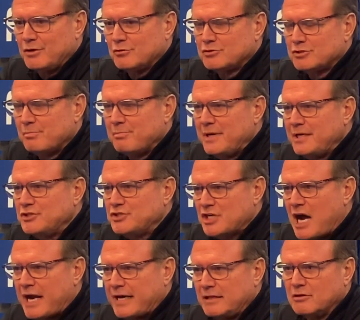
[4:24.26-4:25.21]
To me,
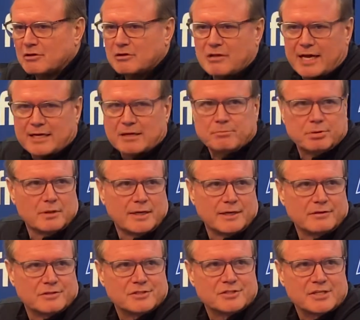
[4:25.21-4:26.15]
Johnny looked like a
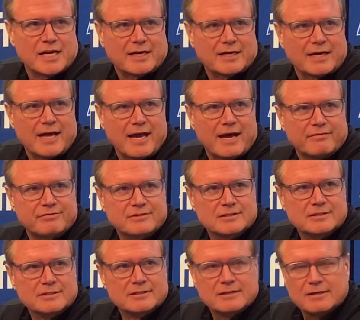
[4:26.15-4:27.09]
player the second
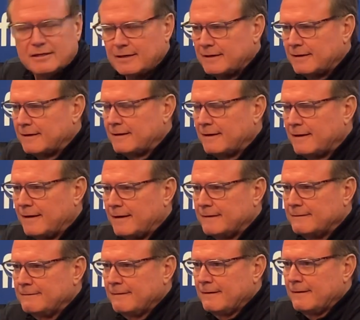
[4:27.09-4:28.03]

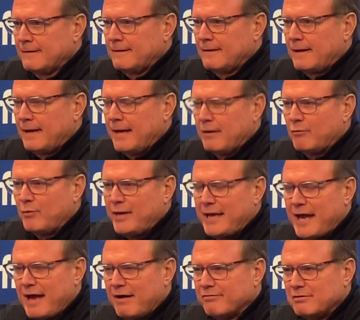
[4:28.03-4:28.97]
half. And we
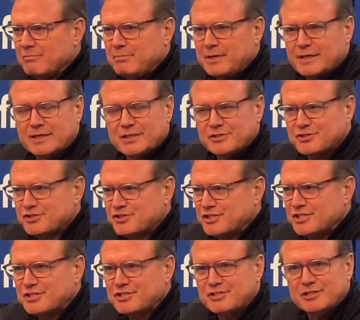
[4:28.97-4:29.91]
haven't been
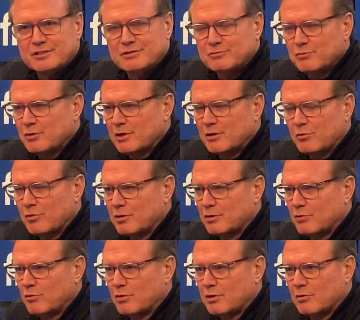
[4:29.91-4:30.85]
consistent where
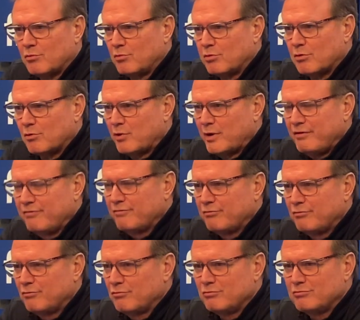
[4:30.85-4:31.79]
we
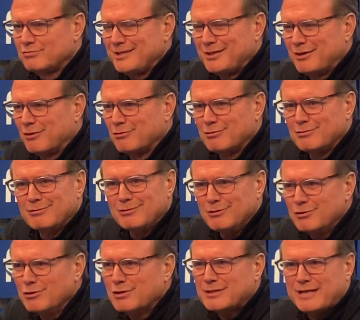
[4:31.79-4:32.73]

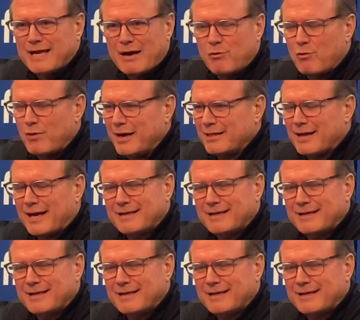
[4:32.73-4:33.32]
look that way.